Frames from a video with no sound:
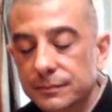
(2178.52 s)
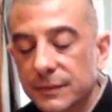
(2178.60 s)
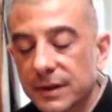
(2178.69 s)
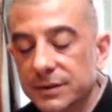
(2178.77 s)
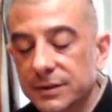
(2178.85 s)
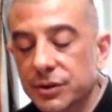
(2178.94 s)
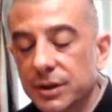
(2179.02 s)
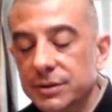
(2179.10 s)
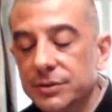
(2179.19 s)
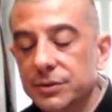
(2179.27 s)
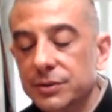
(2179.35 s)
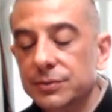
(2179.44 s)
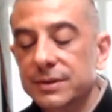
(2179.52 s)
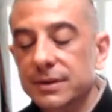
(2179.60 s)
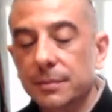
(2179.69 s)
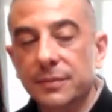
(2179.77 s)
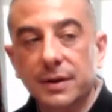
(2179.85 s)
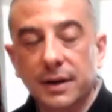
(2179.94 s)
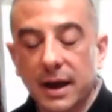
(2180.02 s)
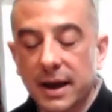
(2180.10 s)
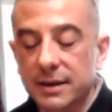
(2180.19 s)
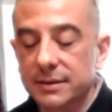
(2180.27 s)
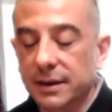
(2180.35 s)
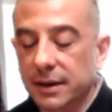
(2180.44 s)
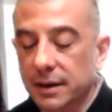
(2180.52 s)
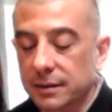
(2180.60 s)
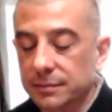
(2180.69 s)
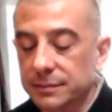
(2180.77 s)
is just do something as it comes.